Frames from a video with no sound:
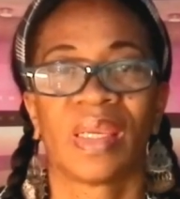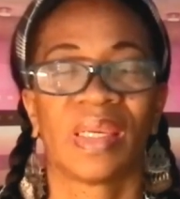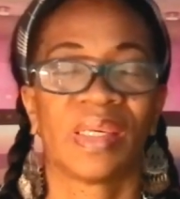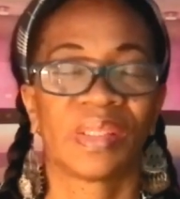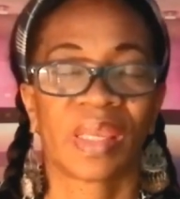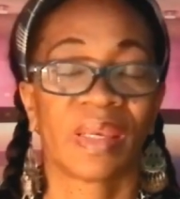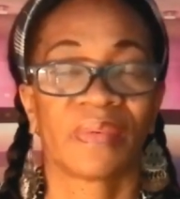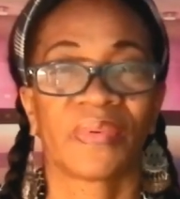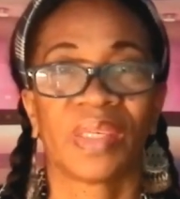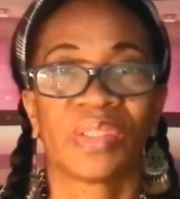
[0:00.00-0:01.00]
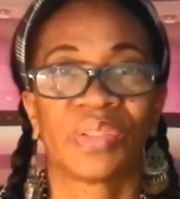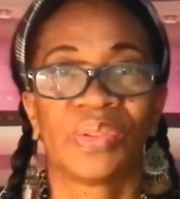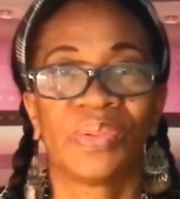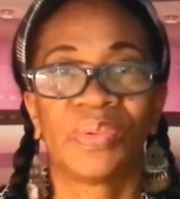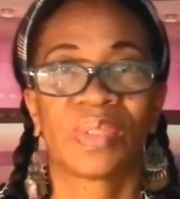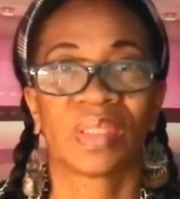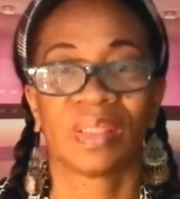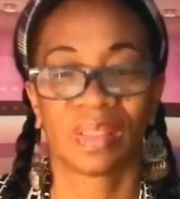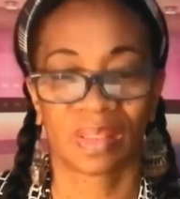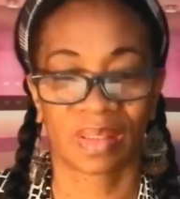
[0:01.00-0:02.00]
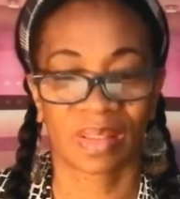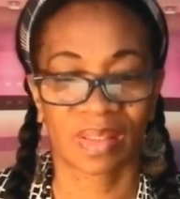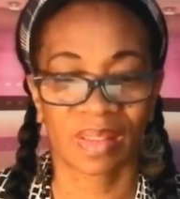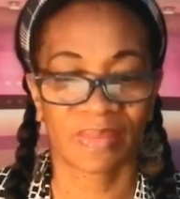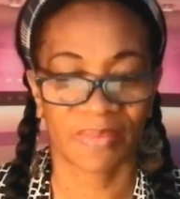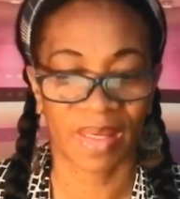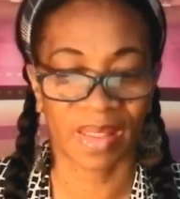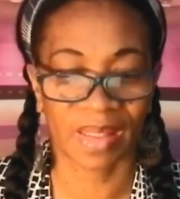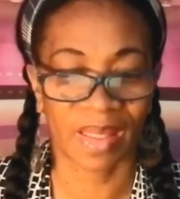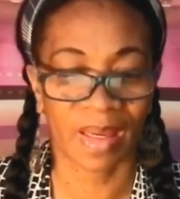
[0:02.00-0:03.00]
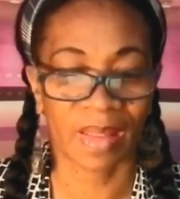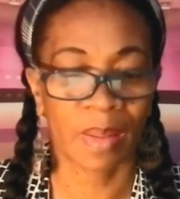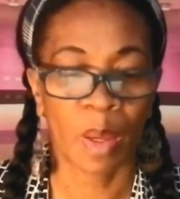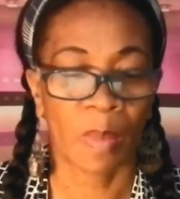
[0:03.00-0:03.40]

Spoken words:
health issues and stuff like that,